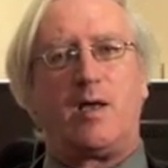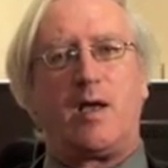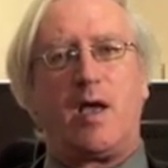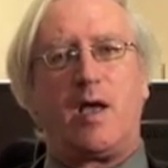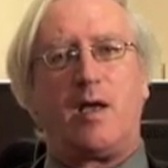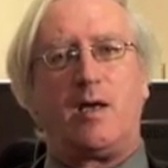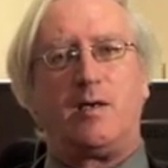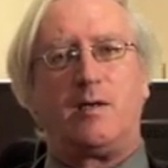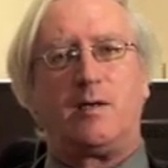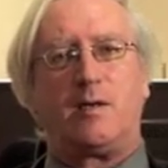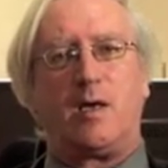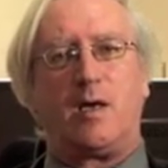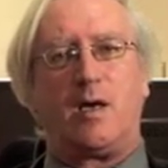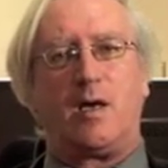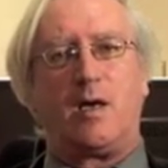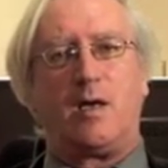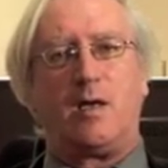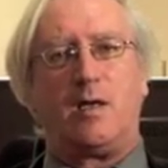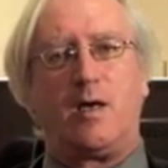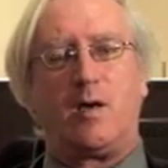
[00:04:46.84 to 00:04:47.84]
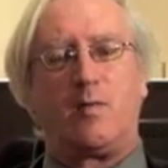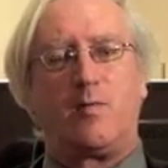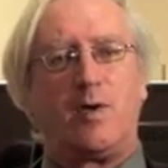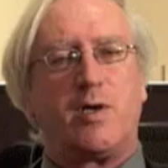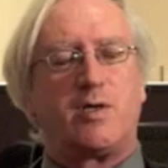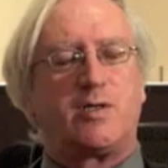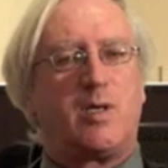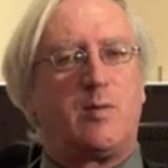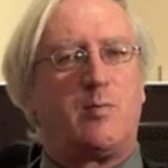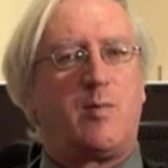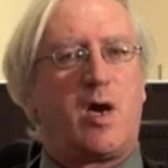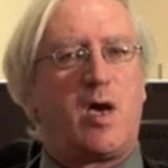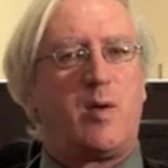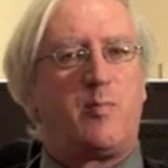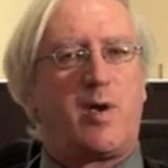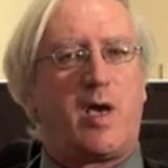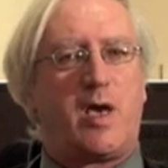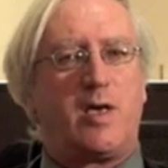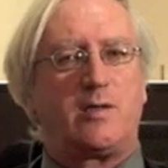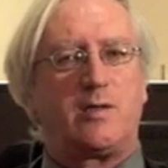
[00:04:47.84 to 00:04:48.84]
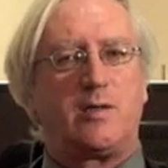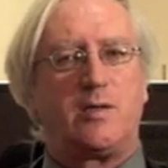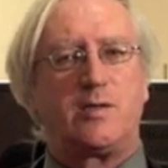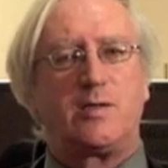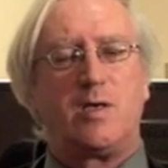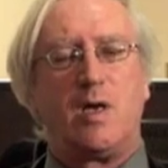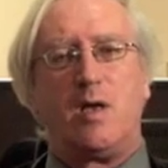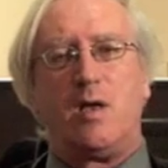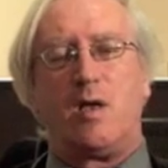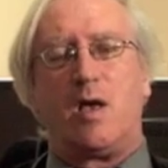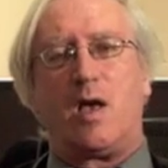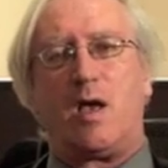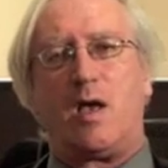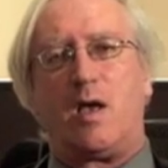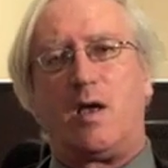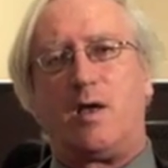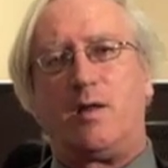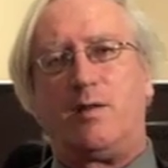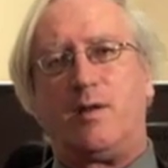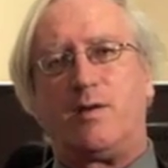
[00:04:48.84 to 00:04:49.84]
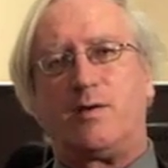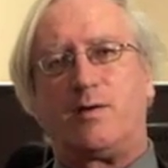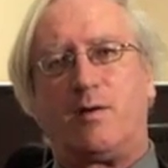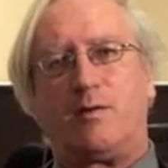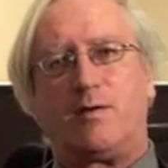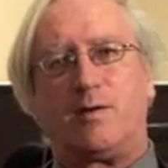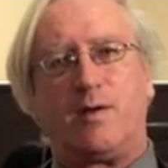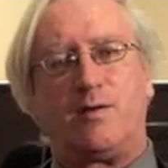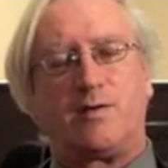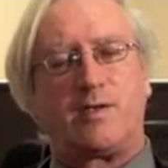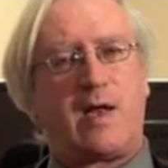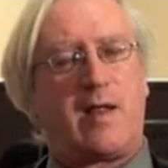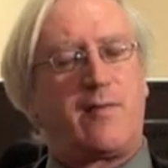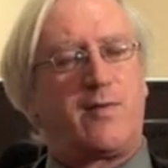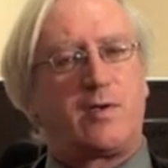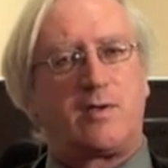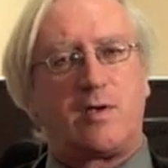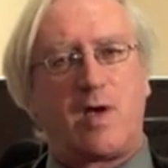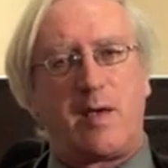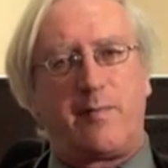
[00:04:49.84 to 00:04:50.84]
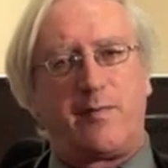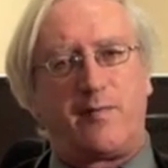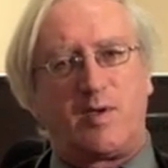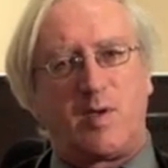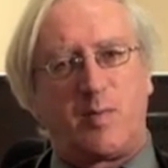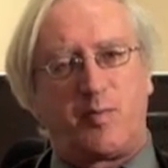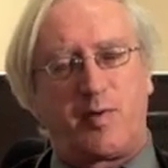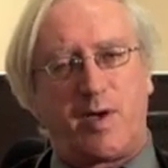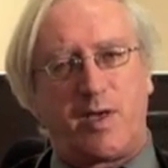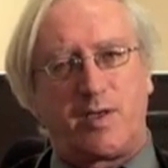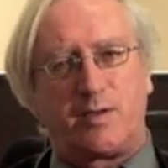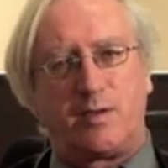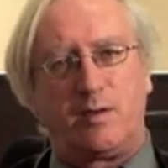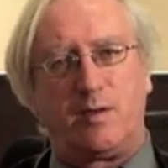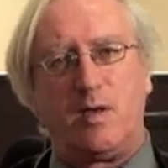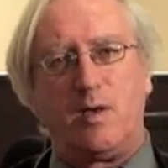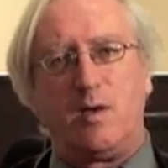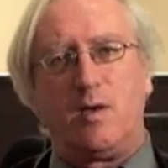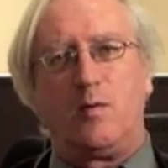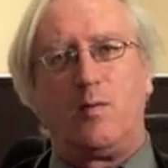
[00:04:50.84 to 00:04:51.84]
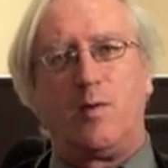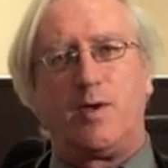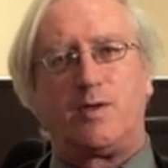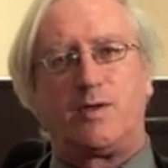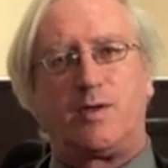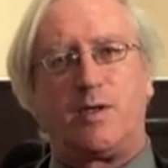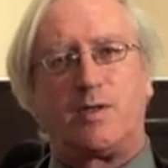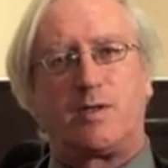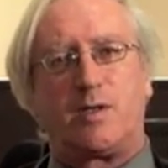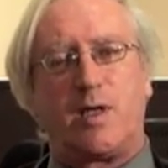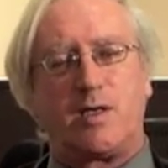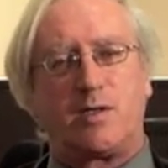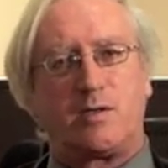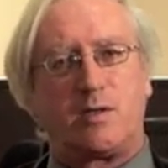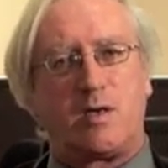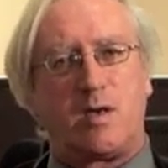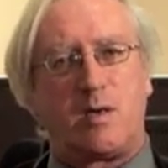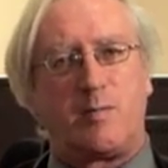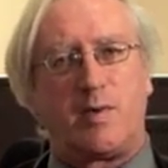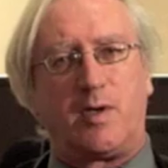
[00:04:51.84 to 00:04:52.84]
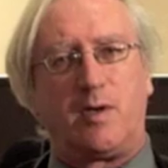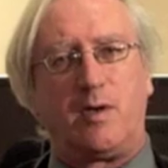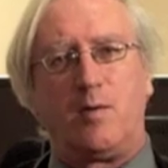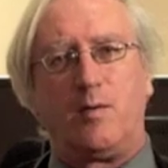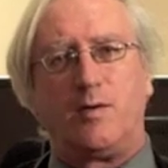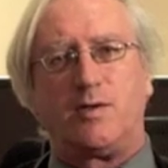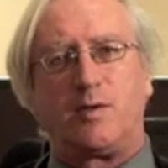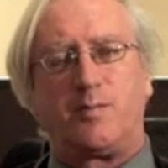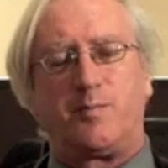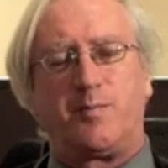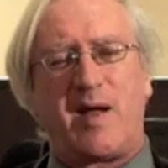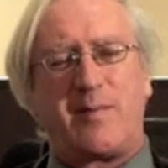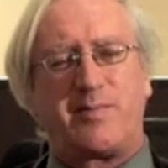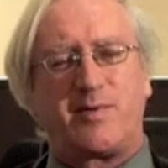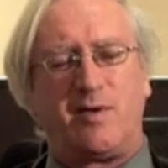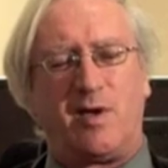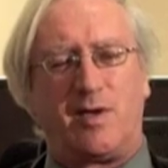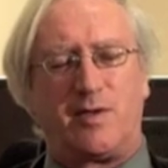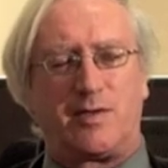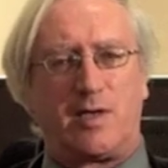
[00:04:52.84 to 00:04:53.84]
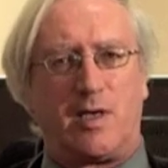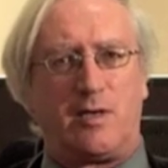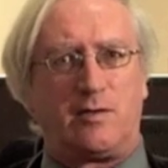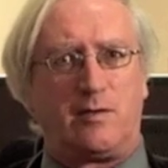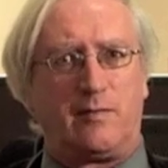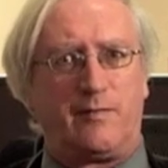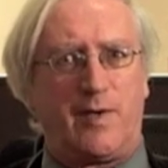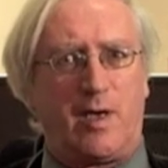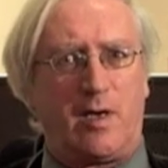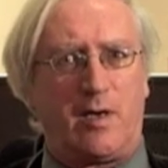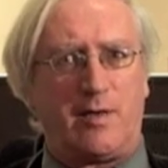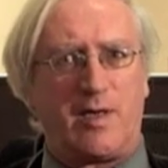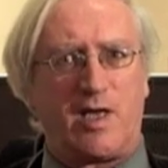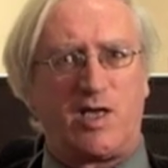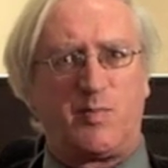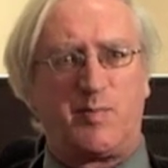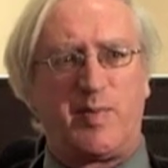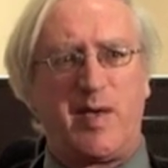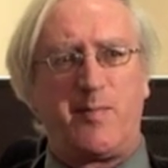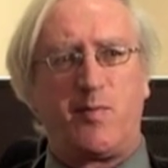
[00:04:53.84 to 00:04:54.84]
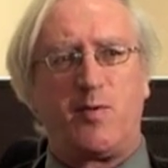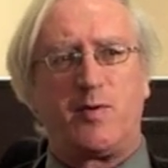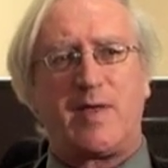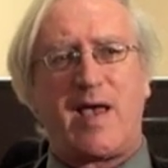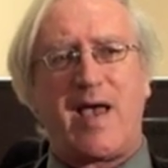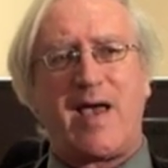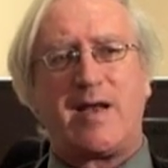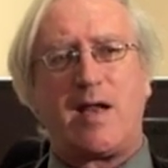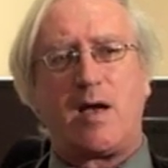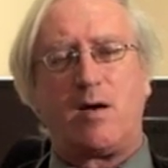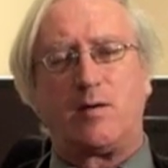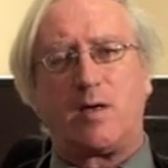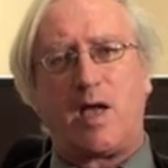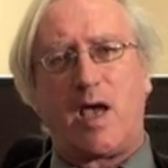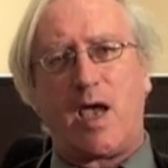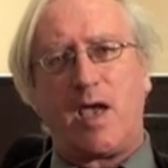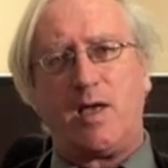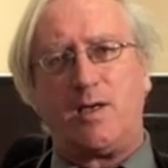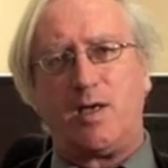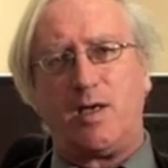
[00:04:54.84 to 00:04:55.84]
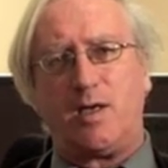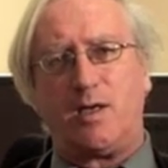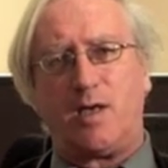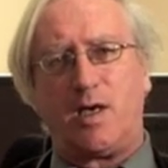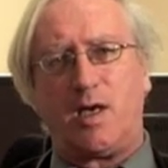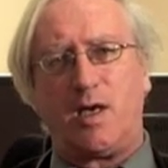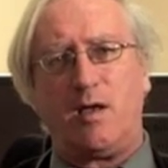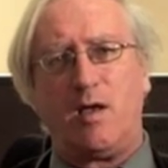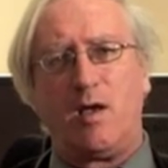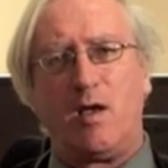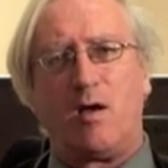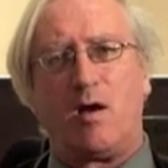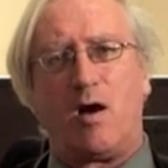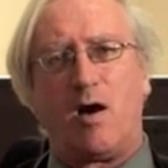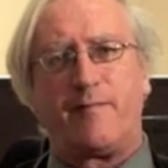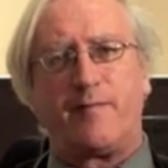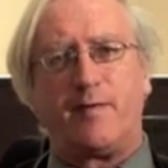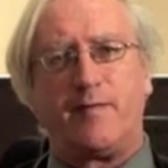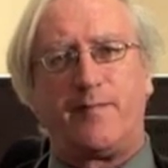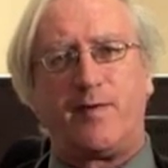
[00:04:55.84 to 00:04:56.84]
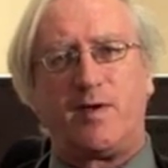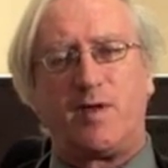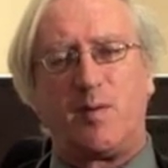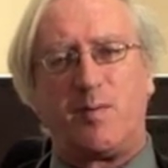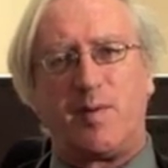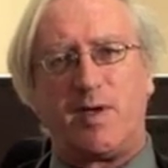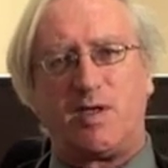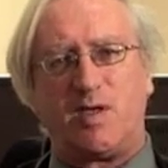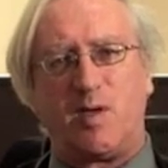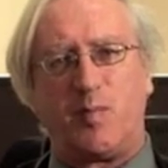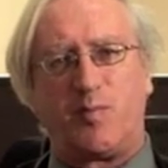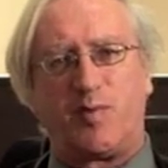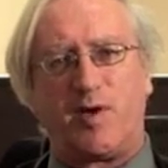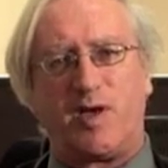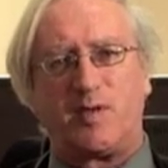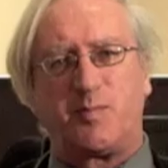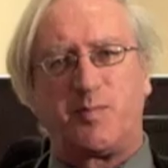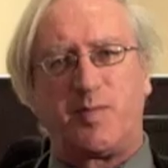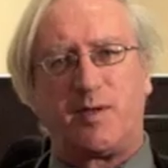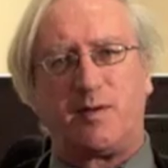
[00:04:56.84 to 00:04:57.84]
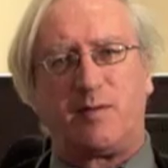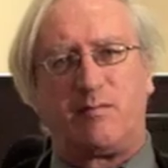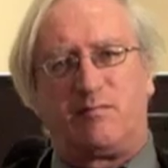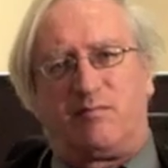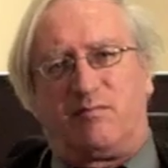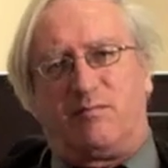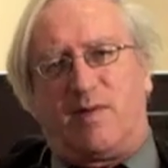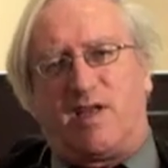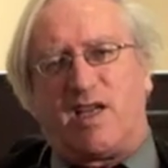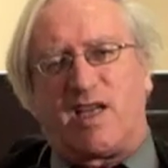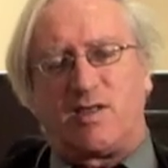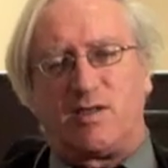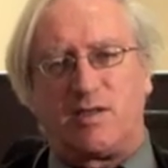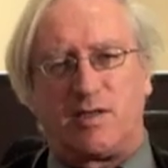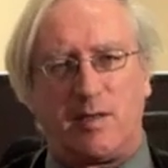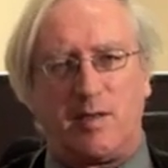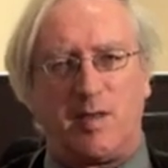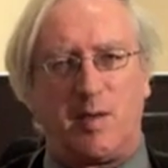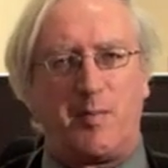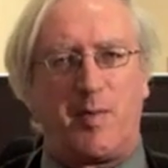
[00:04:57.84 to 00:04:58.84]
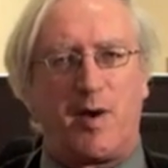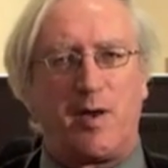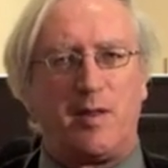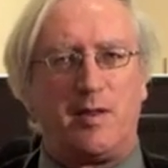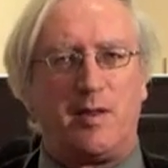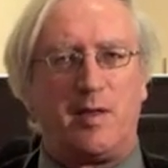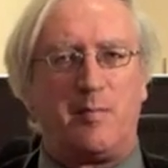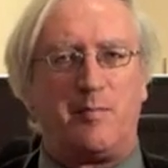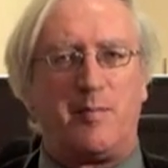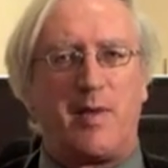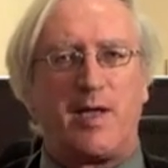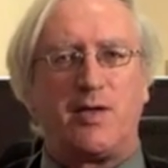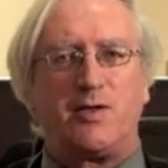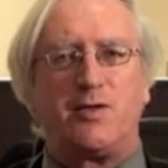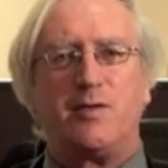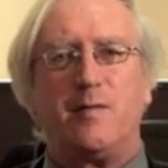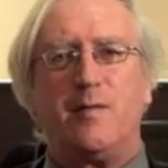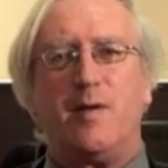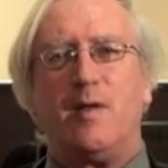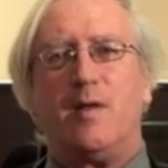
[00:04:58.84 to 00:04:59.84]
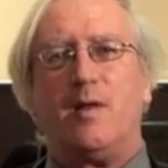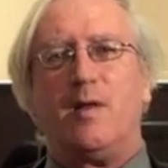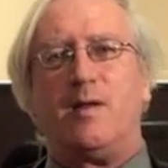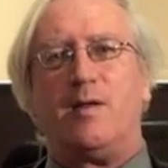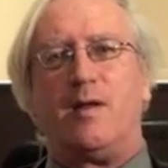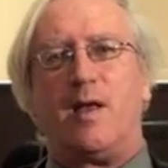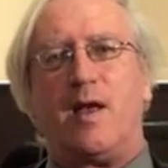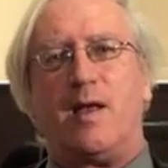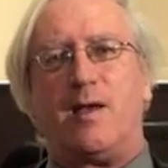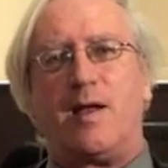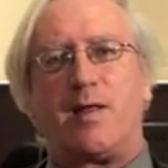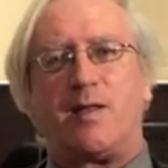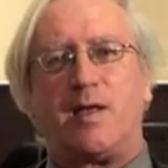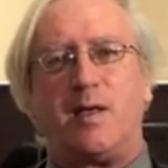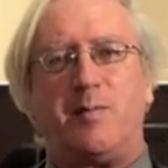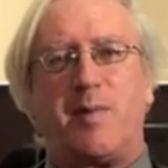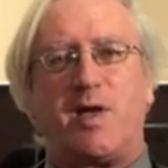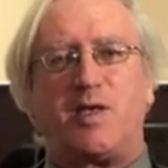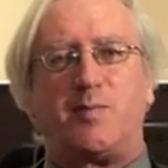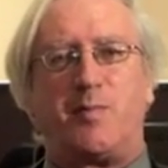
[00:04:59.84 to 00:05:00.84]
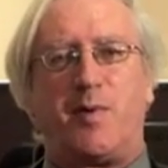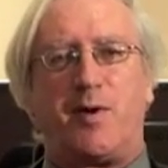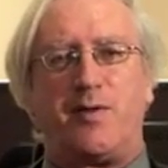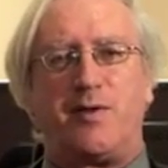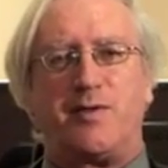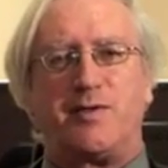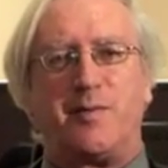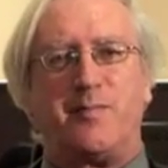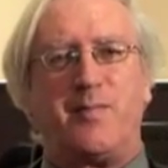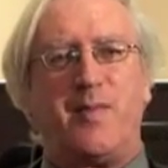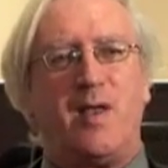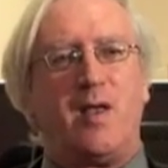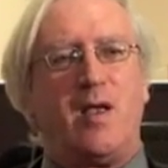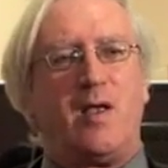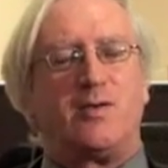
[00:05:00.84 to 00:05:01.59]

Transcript: It works in my patients. There's another type of depression which is less common, which is perhaps not so severe, and that's people with adult ADD often feel a bit depressed, but it doesn't seem to bother them much. nothing much bothers them.